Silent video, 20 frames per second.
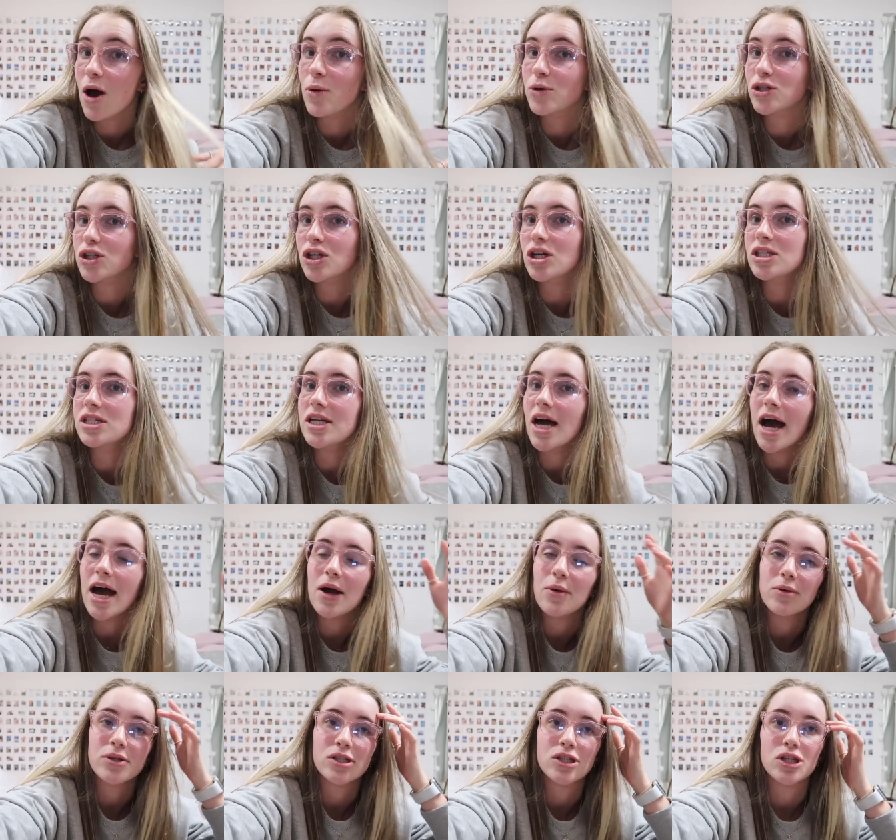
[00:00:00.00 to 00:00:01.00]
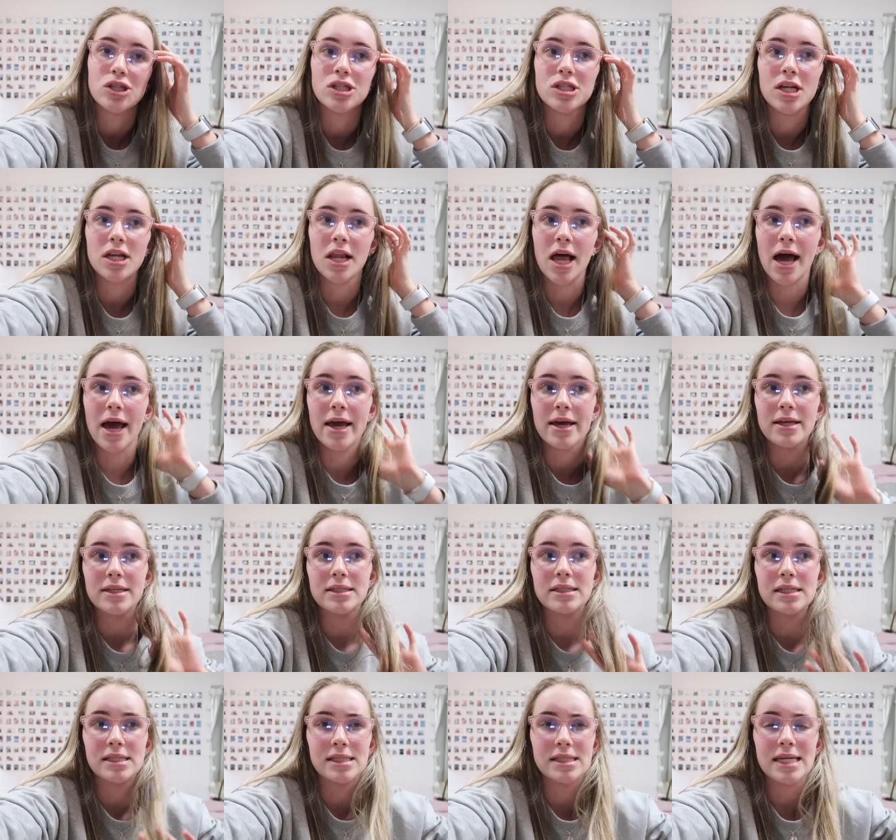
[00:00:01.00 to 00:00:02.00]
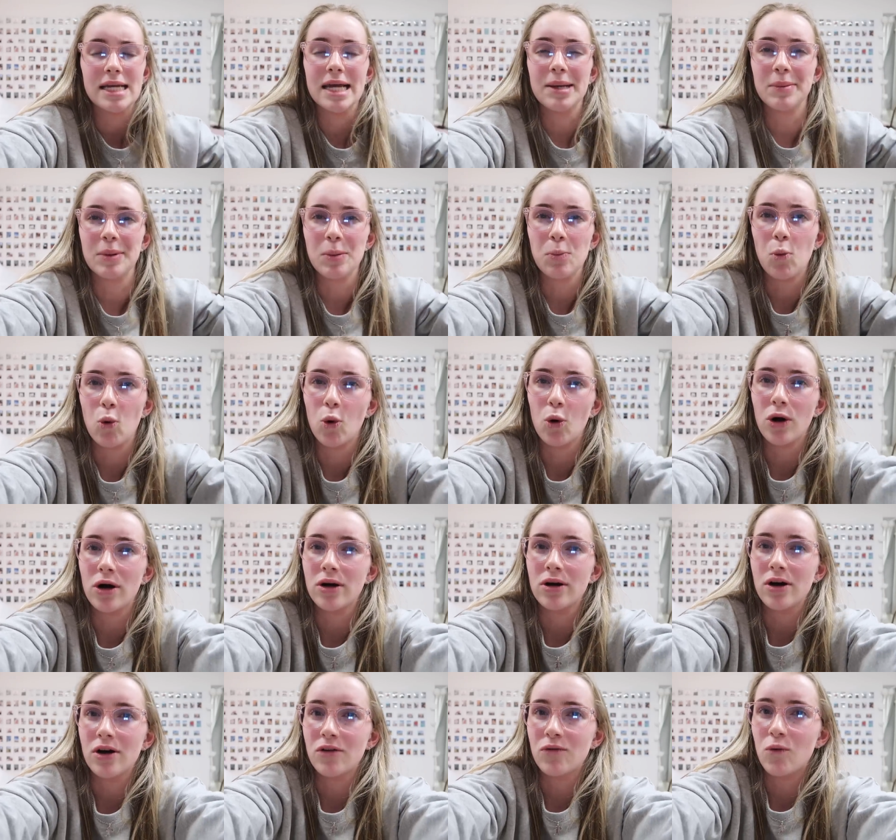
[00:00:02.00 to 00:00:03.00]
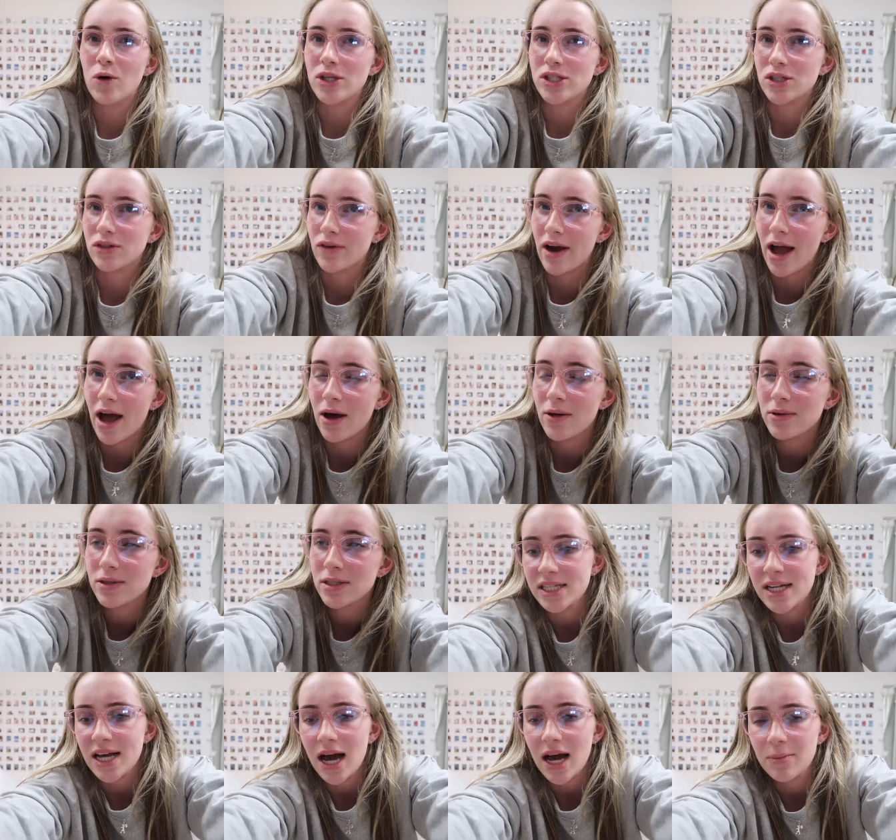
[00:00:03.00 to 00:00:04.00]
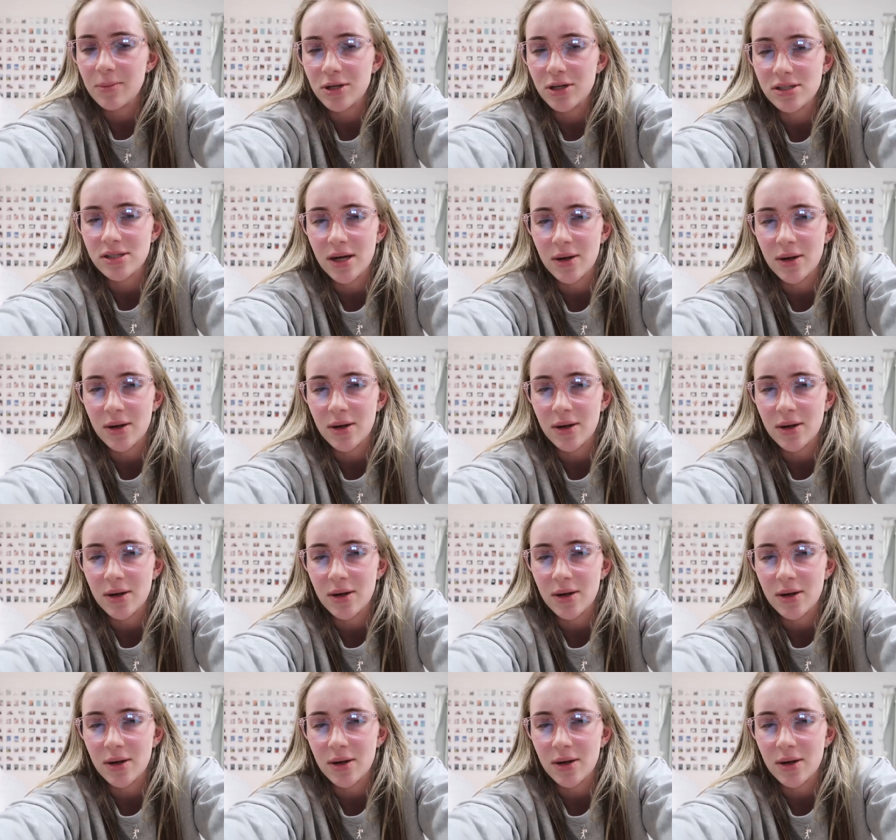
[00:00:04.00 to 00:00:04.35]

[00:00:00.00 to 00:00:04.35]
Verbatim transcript: It was a good day. It was good to, like, just see a bit more of what's around. It's hard because,